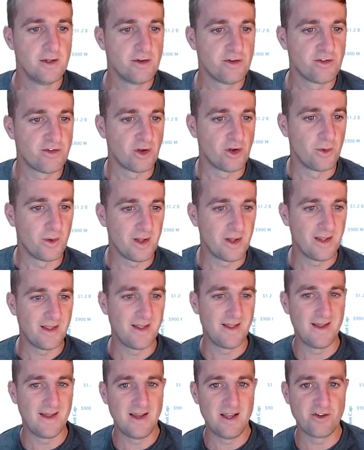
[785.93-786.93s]
So
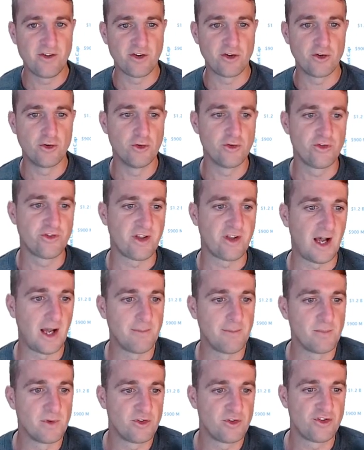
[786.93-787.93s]
it is a good
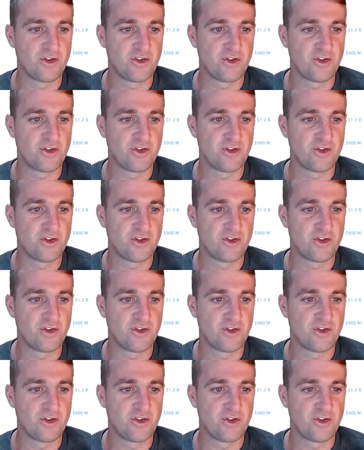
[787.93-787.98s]
time.